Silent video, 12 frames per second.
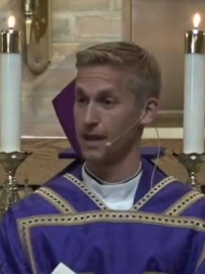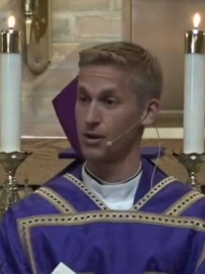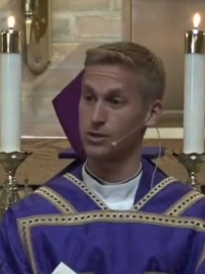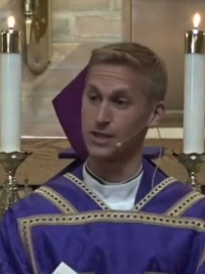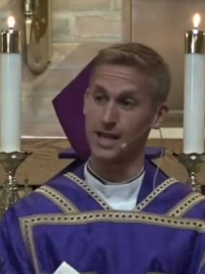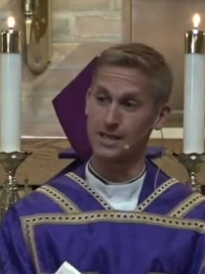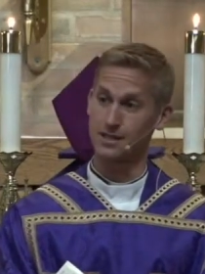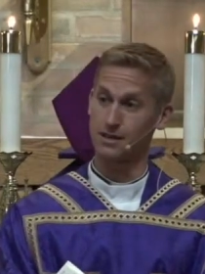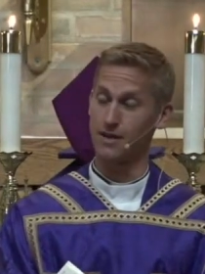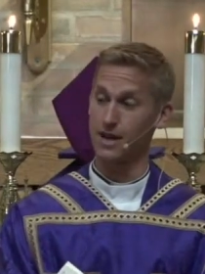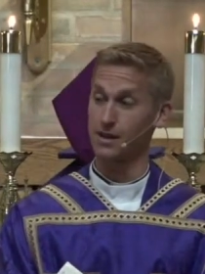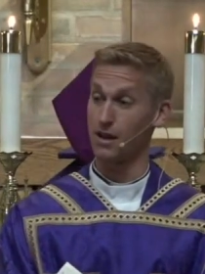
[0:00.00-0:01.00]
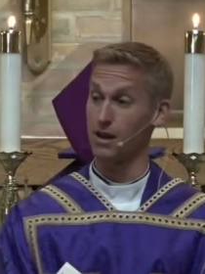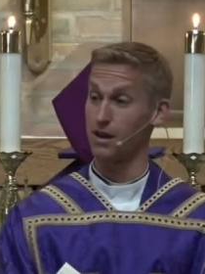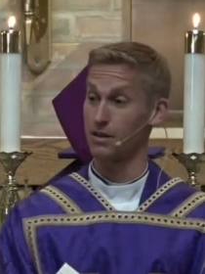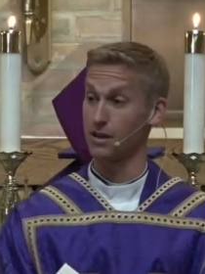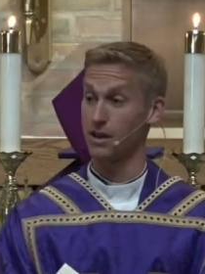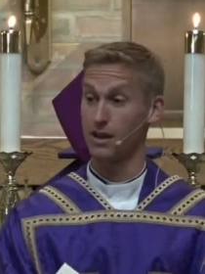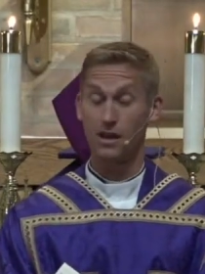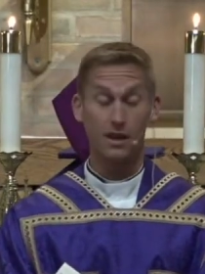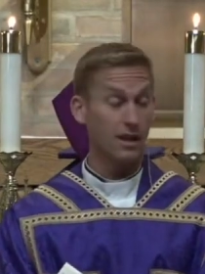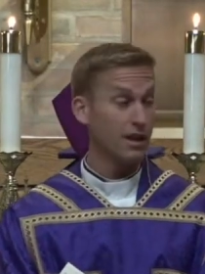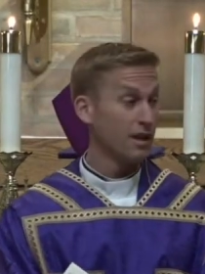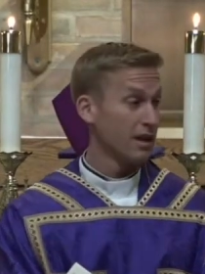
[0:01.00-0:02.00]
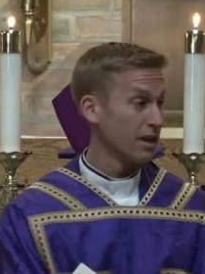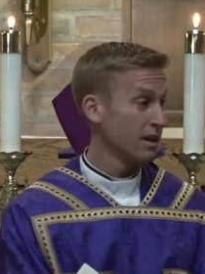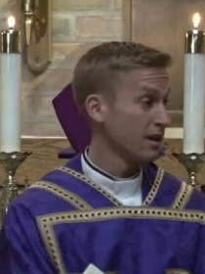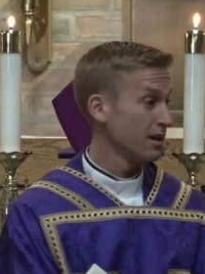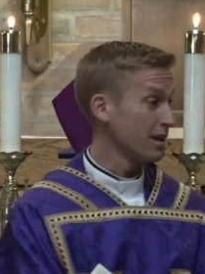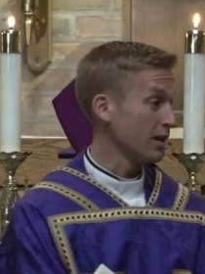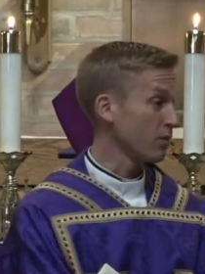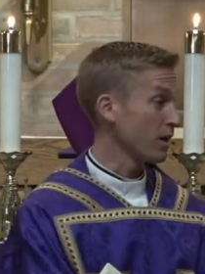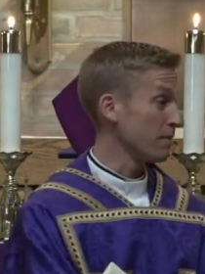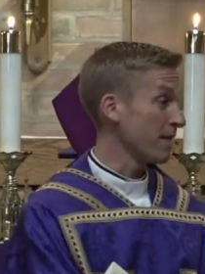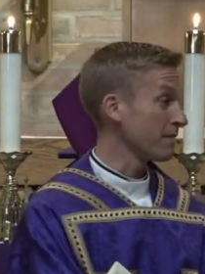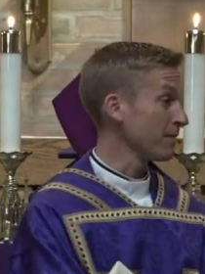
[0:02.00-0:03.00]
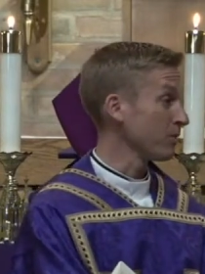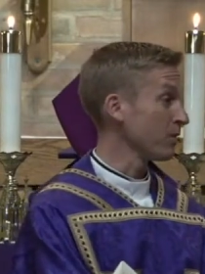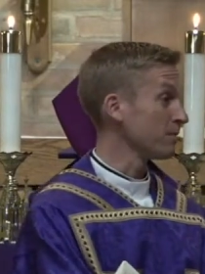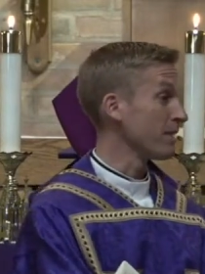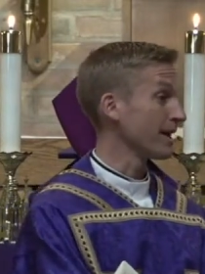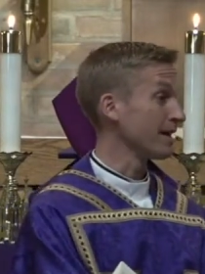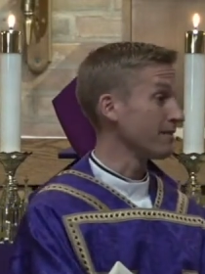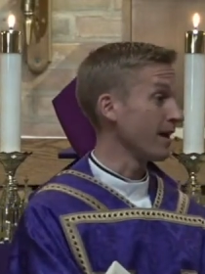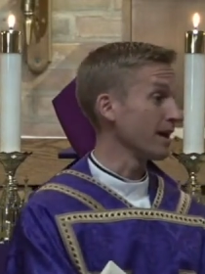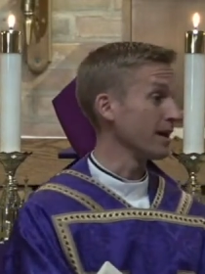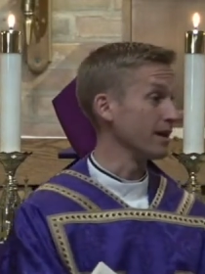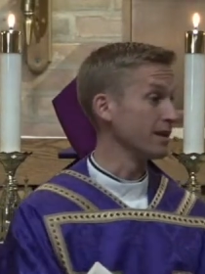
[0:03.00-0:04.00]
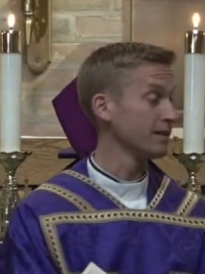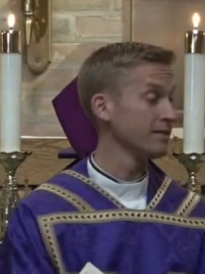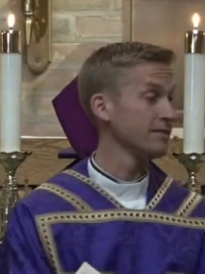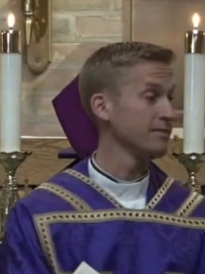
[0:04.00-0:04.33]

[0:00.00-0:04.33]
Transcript: It goes against the divine law. Guess what? It might mean we might get fired.